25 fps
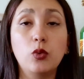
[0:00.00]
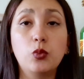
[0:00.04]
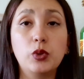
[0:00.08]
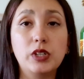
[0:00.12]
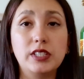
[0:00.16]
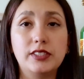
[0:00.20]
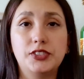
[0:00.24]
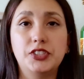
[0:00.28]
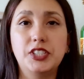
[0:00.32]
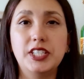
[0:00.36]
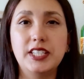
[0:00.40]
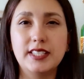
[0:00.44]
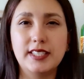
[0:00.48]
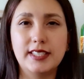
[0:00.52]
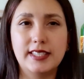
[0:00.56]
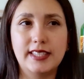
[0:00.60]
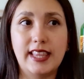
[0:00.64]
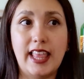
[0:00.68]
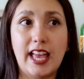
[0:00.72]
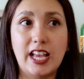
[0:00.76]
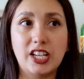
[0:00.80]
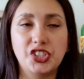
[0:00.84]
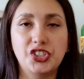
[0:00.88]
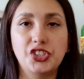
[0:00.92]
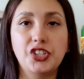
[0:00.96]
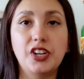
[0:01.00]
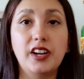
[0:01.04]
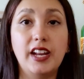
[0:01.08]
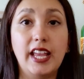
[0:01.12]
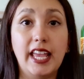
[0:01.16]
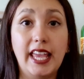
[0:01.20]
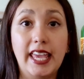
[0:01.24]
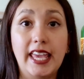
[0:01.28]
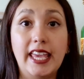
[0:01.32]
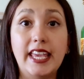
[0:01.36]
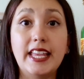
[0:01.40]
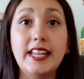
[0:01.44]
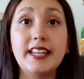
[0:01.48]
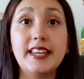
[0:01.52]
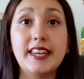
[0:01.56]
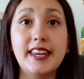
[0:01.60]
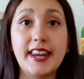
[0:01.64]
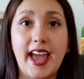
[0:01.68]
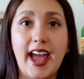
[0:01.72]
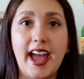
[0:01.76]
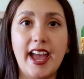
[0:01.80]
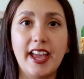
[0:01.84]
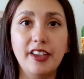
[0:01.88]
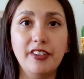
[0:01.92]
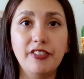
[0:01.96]
witchy slasher a
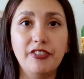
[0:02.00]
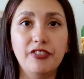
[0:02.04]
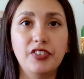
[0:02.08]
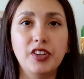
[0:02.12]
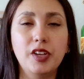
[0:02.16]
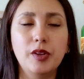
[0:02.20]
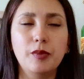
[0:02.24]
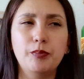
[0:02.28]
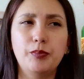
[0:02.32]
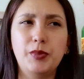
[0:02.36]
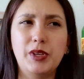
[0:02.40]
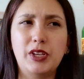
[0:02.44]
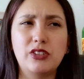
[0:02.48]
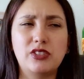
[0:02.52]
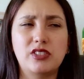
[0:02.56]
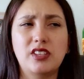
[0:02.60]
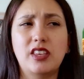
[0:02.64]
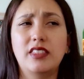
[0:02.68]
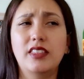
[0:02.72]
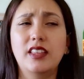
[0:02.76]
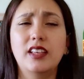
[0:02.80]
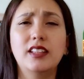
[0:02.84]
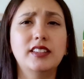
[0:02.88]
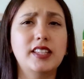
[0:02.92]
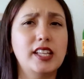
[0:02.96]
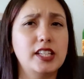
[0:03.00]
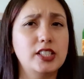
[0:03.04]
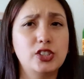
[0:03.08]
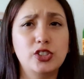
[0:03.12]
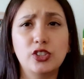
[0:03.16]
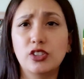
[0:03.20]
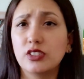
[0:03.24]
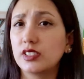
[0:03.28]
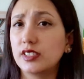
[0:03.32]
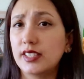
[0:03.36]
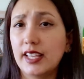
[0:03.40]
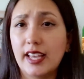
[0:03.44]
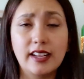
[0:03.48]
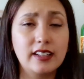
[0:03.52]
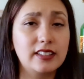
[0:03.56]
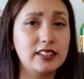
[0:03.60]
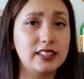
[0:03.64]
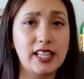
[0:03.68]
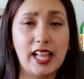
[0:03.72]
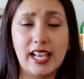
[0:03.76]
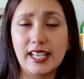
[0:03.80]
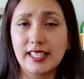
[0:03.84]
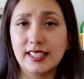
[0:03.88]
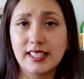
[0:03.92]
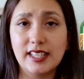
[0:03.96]
knife, because I think that's just a
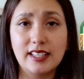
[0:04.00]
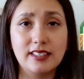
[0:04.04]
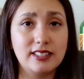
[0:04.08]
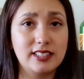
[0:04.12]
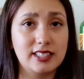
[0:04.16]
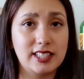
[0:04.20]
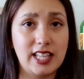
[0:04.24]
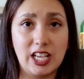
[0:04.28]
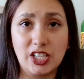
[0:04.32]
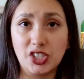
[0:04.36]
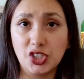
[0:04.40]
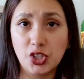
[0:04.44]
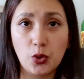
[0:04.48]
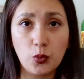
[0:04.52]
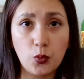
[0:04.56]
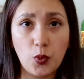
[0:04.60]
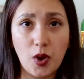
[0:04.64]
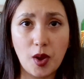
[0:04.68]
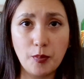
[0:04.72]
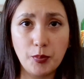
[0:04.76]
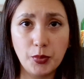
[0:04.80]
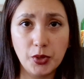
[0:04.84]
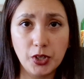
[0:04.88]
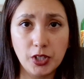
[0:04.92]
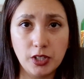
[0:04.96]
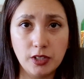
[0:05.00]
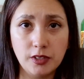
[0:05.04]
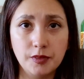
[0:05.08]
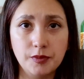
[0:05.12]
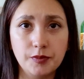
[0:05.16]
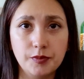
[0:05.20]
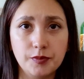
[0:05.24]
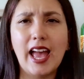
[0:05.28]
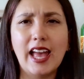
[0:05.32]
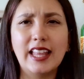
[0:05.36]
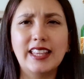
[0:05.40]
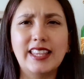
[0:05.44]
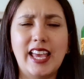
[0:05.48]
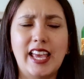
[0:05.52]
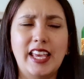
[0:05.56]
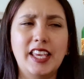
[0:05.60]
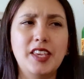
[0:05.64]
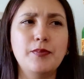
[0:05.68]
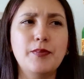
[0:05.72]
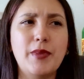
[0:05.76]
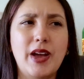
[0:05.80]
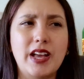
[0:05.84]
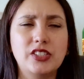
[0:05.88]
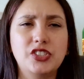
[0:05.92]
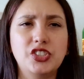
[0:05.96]
classic slasher weapon, and I
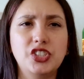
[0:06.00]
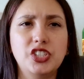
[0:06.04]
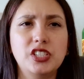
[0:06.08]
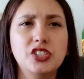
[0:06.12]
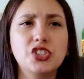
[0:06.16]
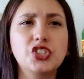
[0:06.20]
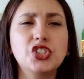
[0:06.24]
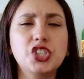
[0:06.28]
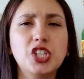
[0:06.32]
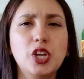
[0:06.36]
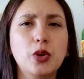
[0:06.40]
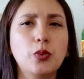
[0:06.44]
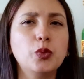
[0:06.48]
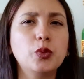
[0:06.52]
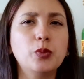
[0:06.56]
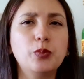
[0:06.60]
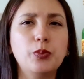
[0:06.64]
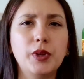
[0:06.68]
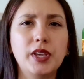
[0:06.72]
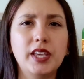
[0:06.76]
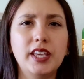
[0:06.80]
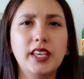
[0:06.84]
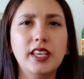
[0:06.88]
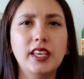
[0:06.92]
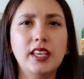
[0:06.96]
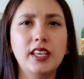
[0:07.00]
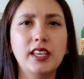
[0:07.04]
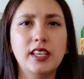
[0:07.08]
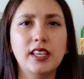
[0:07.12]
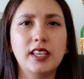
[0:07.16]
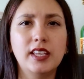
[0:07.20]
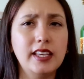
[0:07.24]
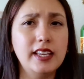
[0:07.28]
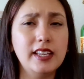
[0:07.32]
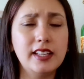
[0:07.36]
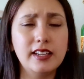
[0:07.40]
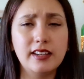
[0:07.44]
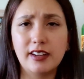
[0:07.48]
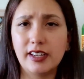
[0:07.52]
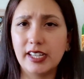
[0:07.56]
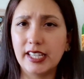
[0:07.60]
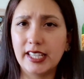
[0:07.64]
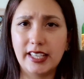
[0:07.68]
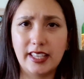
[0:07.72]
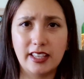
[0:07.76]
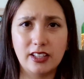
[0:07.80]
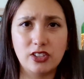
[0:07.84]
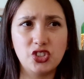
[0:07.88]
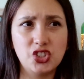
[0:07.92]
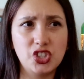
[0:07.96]
imagine she would be in her
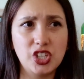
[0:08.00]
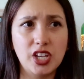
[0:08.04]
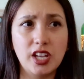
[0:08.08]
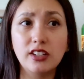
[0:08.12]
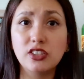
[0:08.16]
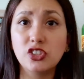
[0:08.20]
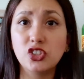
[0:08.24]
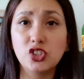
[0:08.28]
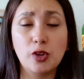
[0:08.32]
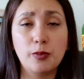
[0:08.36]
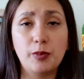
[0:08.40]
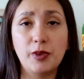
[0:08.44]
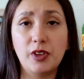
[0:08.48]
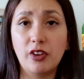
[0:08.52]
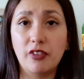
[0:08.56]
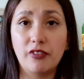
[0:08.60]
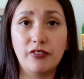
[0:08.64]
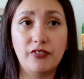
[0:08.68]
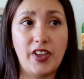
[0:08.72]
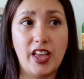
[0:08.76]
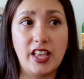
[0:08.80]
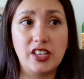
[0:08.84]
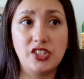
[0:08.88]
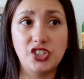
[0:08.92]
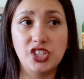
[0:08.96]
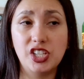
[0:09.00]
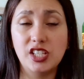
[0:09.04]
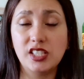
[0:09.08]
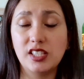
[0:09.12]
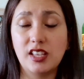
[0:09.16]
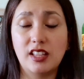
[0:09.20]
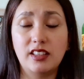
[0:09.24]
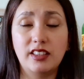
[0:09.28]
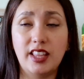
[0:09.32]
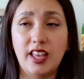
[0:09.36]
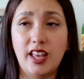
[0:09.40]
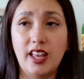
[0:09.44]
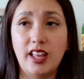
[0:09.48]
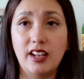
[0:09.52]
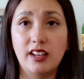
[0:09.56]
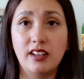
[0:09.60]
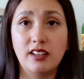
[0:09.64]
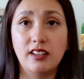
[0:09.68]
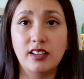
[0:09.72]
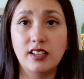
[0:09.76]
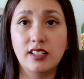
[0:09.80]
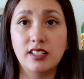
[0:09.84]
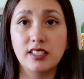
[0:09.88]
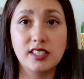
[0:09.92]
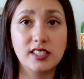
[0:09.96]
kitchen chopping up veggies and
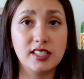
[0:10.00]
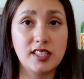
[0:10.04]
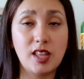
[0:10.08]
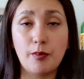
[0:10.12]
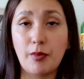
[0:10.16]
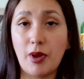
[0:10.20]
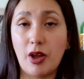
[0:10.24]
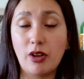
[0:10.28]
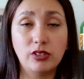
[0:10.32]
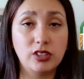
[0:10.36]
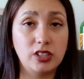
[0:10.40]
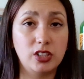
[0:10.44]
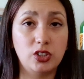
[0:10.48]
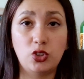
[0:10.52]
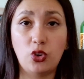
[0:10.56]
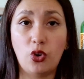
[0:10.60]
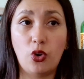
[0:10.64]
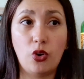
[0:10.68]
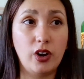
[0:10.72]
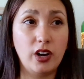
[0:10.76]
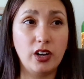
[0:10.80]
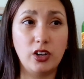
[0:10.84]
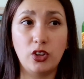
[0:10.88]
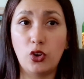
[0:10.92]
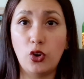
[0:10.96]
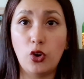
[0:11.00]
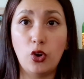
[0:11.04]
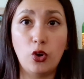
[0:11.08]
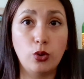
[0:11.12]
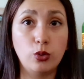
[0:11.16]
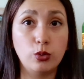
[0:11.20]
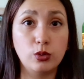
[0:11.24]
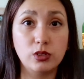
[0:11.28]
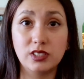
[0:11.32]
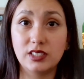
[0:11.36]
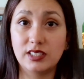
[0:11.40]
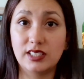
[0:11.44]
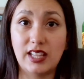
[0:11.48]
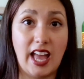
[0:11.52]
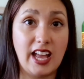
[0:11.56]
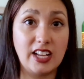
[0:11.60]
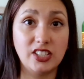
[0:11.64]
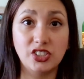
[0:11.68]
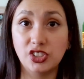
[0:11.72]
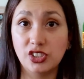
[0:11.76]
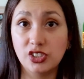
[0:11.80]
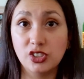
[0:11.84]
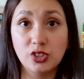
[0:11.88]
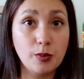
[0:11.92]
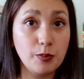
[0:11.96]
then step out the door and go
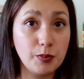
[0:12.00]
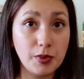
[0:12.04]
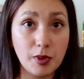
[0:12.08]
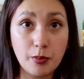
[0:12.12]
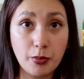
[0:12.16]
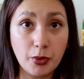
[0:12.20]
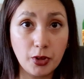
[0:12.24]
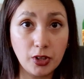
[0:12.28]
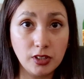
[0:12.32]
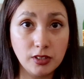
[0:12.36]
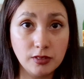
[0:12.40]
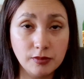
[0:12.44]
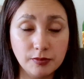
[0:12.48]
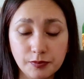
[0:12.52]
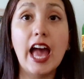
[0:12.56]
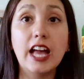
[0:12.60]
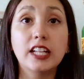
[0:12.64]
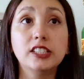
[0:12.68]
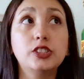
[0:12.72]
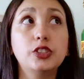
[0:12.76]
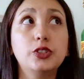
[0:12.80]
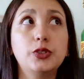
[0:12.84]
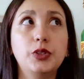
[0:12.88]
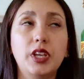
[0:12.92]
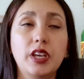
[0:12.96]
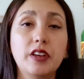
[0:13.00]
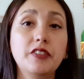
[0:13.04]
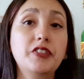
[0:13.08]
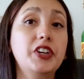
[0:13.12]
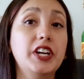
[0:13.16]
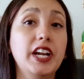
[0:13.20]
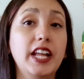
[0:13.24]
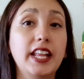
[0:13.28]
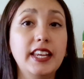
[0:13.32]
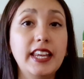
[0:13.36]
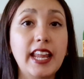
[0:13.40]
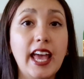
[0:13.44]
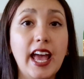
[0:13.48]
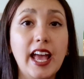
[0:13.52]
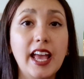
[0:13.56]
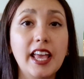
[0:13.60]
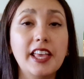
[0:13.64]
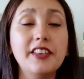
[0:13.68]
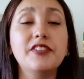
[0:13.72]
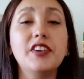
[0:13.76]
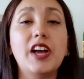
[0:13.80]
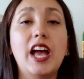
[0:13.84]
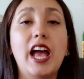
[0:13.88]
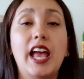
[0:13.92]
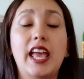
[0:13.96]
slash some people. And to give her a
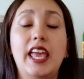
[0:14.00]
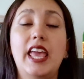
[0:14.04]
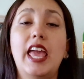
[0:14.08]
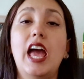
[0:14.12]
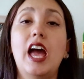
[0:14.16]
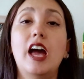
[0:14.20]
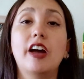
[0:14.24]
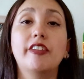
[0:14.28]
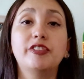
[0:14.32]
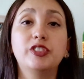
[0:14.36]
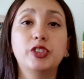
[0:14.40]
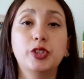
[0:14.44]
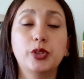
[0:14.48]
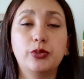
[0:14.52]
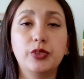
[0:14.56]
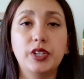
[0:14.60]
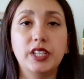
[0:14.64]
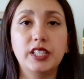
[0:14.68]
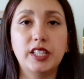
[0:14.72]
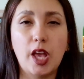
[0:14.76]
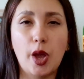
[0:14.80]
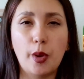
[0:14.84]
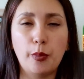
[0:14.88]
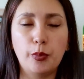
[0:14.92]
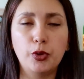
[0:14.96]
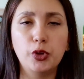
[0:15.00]
knife, I have to read a